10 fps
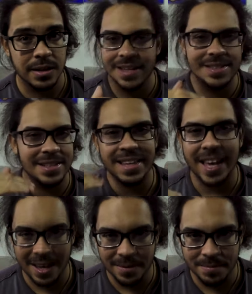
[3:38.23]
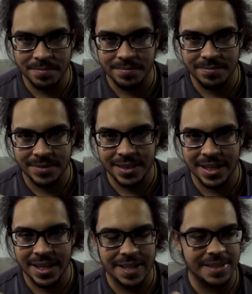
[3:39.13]
It's not the game,
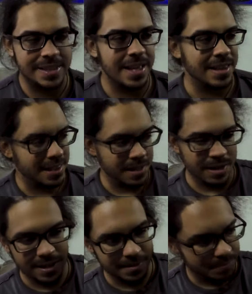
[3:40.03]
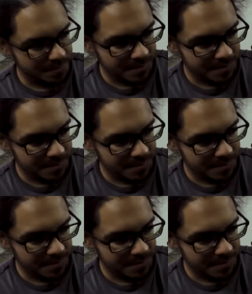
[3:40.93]
it's not the